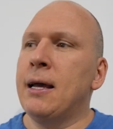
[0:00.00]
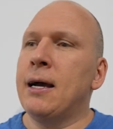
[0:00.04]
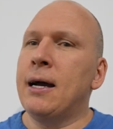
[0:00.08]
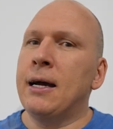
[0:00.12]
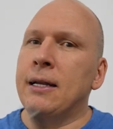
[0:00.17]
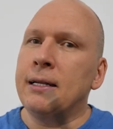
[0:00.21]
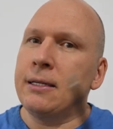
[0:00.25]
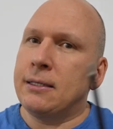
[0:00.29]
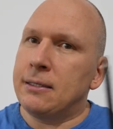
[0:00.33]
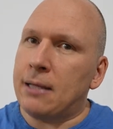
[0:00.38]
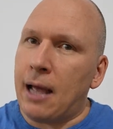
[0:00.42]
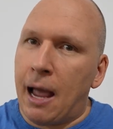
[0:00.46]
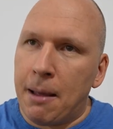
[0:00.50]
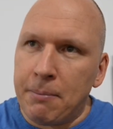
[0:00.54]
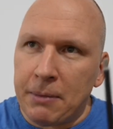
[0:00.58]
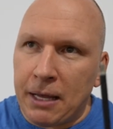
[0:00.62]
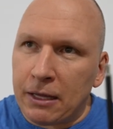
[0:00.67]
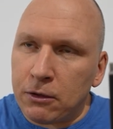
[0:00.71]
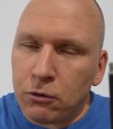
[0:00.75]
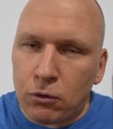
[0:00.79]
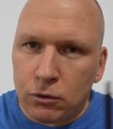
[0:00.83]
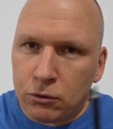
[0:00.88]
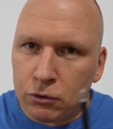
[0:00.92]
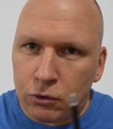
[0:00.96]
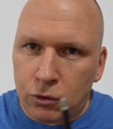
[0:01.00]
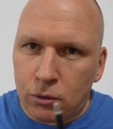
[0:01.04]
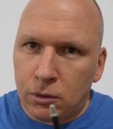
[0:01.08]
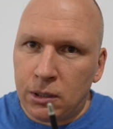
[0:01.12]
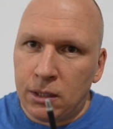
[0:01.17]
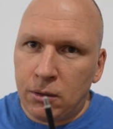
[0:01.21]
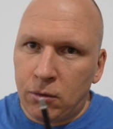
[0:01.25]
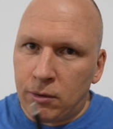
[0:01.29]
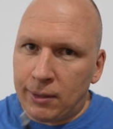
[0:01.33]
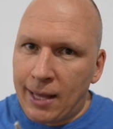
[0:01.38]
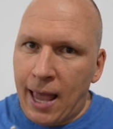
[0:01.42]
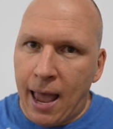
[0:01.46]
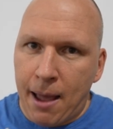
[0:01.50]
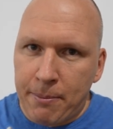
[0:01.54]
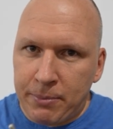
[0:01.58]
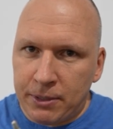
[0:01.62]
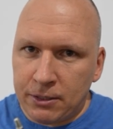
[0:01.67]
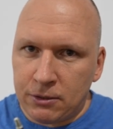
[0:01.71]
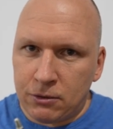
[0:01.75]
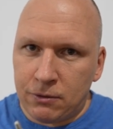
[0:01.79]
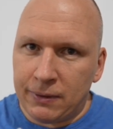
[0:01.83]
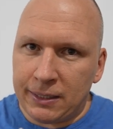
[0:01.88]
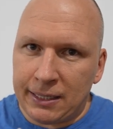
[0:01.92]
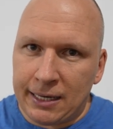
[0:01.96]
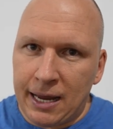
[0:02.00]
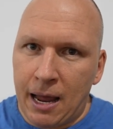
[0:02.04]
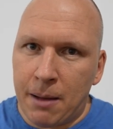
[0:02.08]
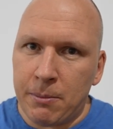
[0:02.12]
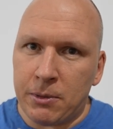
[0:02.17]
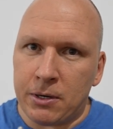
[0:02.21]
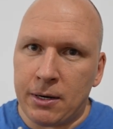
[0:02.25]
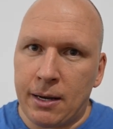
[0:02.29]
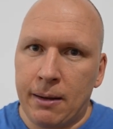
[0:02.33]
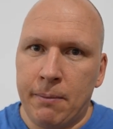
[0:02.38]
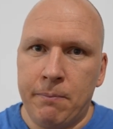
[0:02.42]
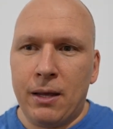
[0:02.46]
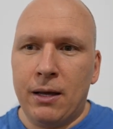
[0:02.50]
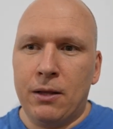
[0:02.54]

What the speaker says: and I'm not controlling what happens to the camera.